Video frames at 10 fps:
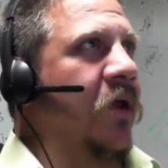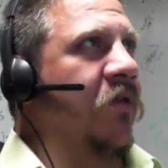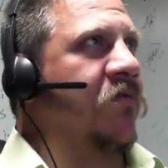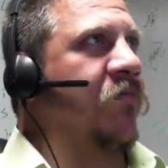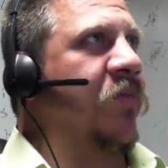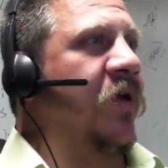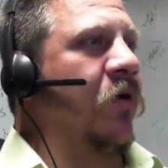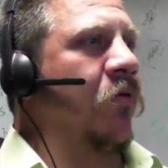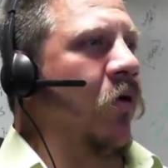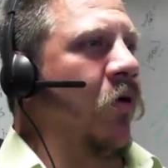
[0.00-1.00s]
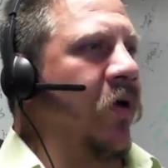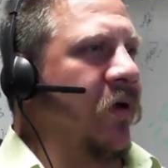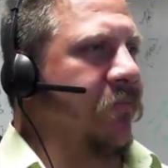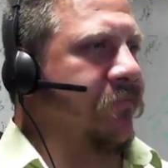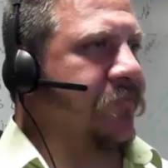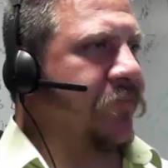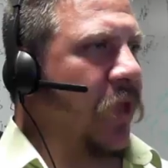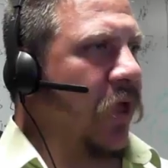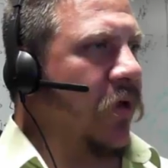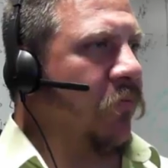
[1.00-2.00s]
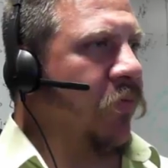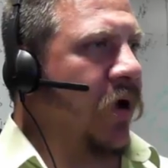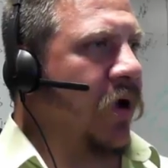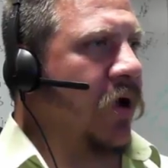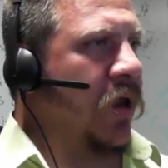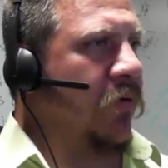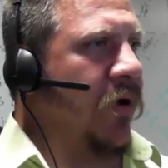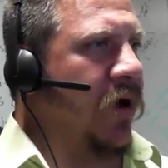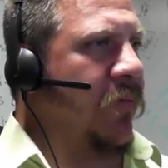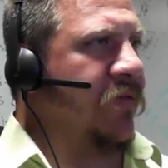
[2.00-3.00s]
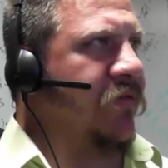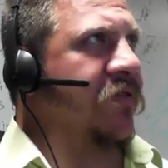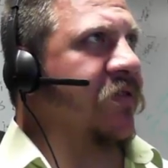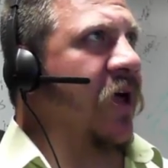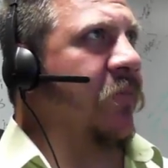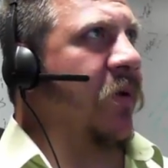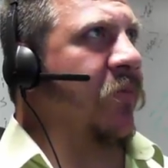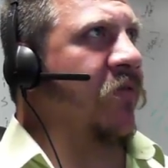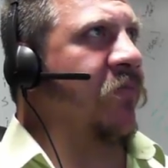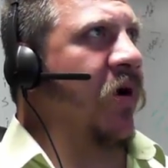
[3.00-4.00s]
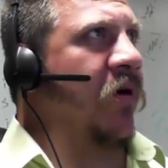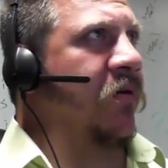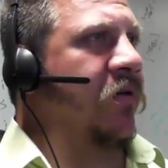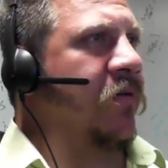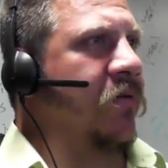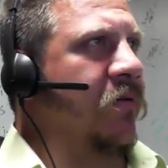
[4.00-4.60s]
It is beer Rogan. Brick color randomizer is not a member of part.